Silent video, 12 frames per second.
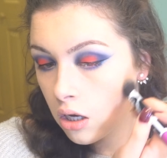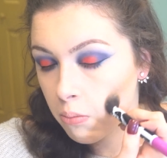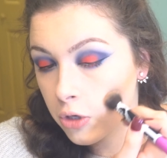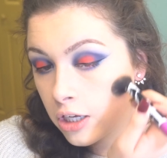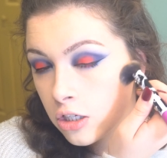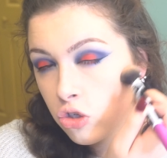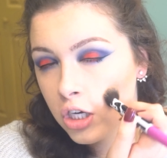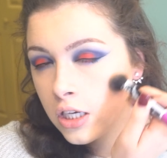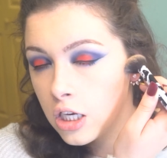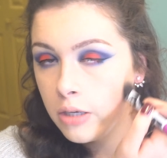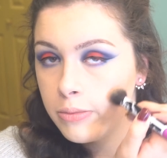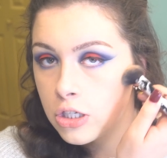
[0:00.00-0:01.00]
I'm gonna try and
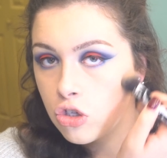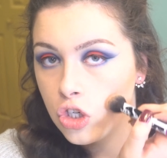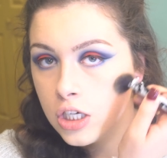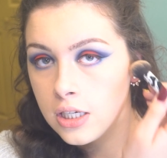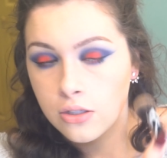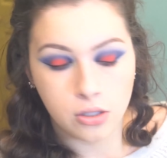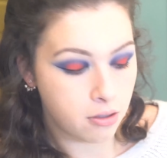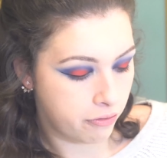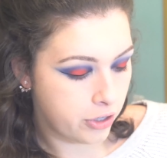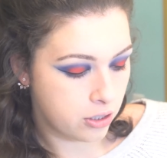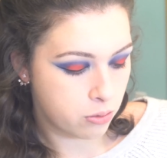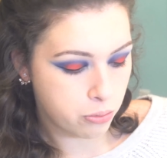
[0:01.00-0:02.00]
keep the cheeks and the
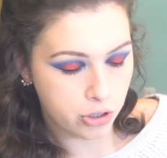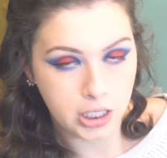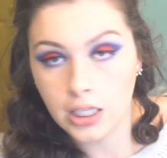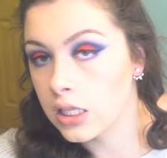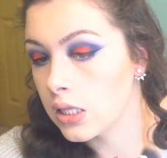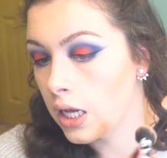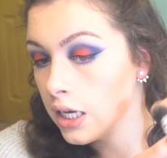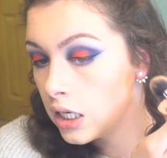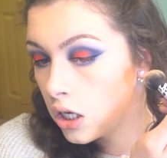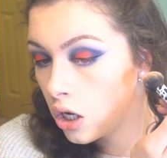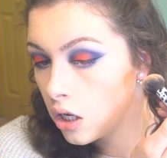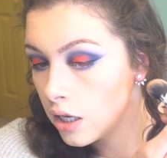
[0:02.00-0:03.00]
face pretty
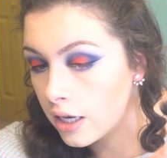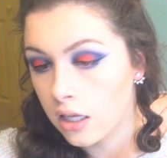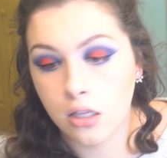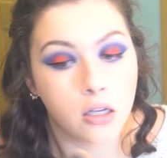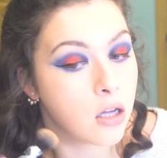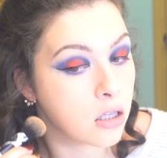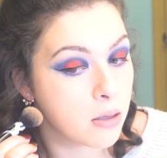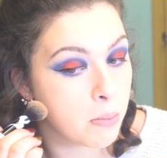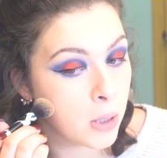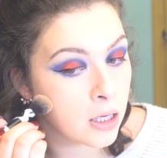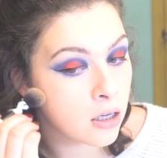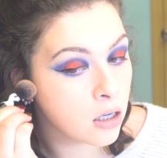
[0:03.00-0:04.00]
light-handed on the
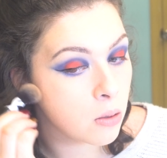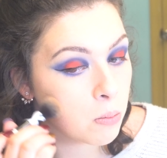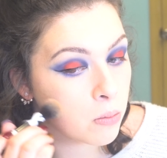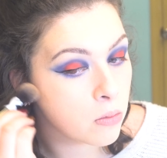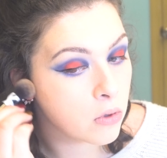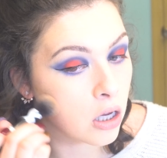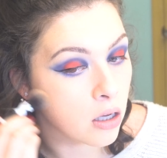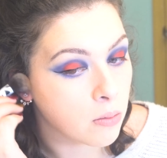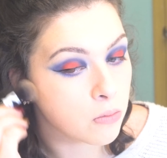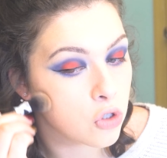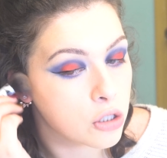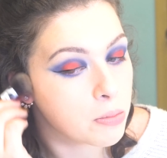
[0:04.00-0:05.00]
makeup,
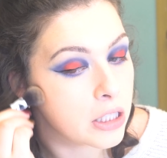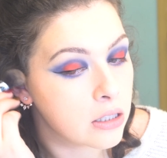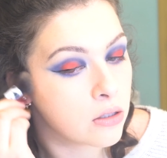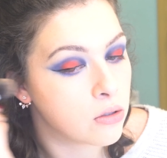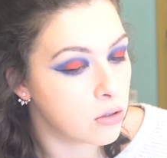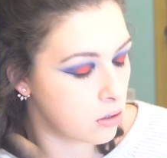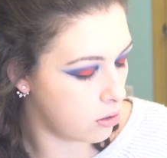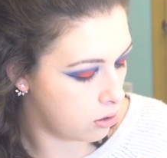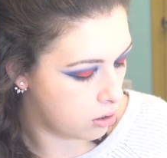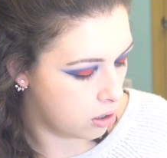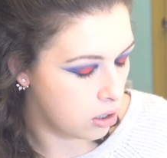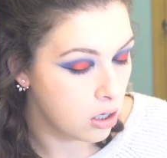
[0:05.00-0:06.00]
just because
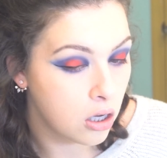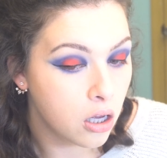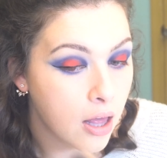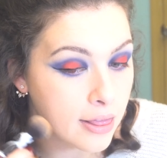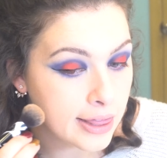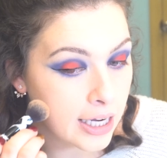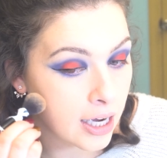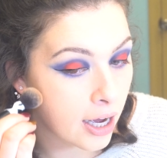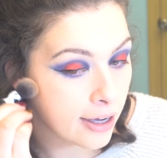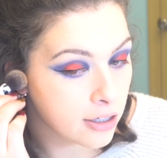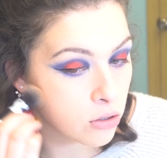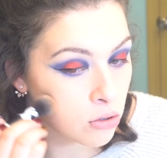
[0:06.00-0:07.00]
the
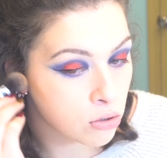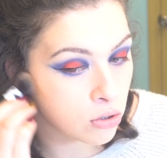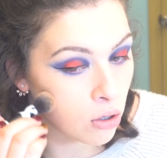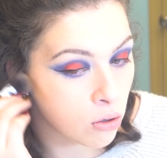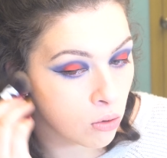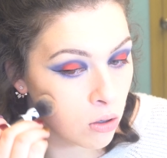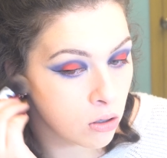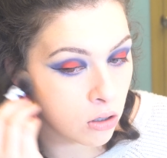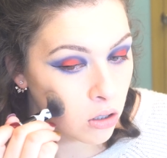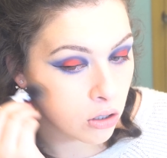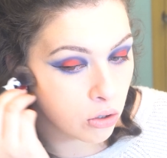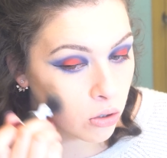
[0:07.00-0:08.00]
eyes are so
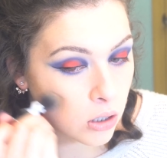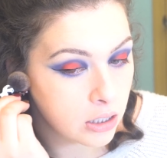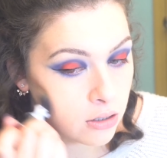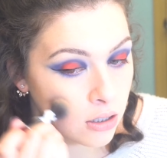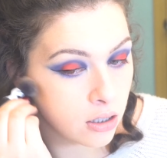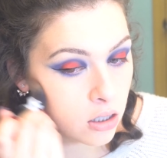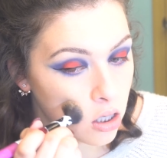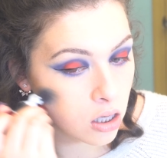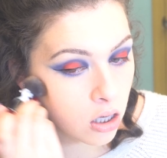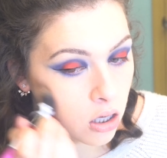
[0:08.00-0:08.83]
crazy.